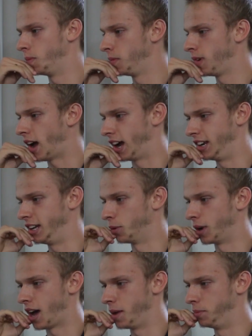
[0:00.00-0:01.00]
idea what
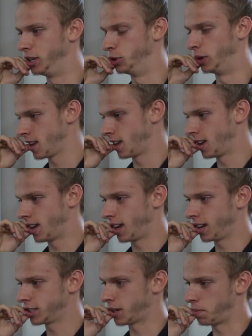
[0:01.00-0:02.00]
I'd be doing,
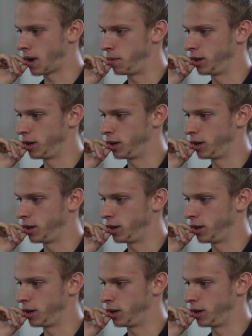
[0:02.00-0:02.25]
except maybe going.